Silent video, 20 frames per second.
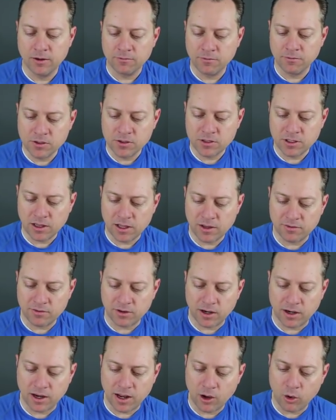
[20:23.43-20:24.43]
Verse
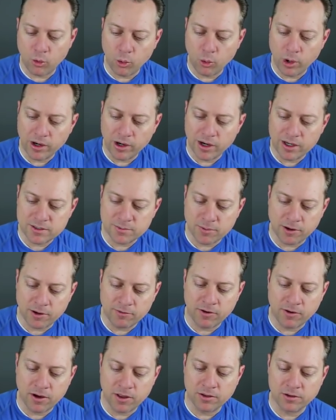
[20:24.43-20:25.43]
11 Now, whereas my
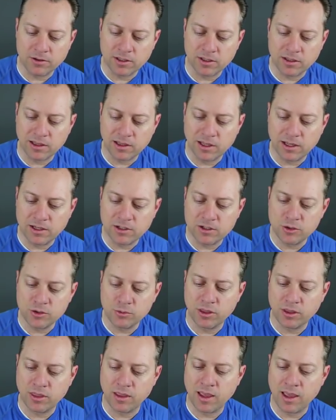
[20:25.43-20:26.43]
father did lade you
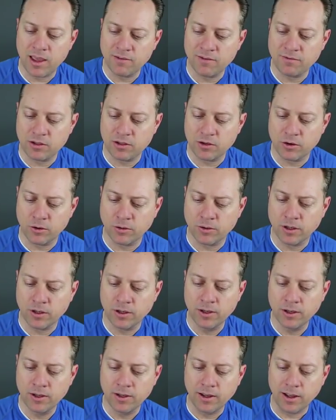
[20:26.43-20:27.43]
with a heavy yoke,
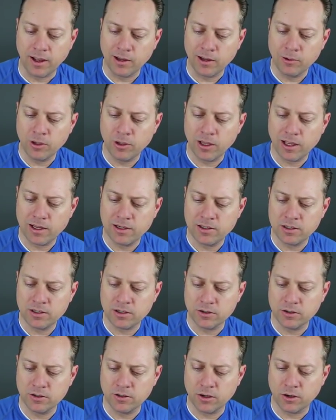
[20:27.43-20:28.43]
I will add
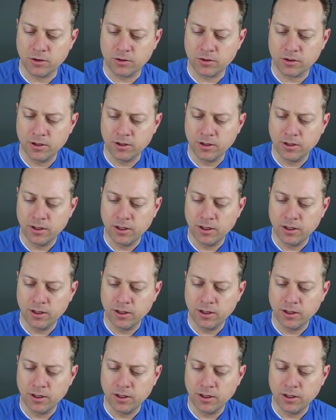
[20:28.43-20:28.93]
to your yoke.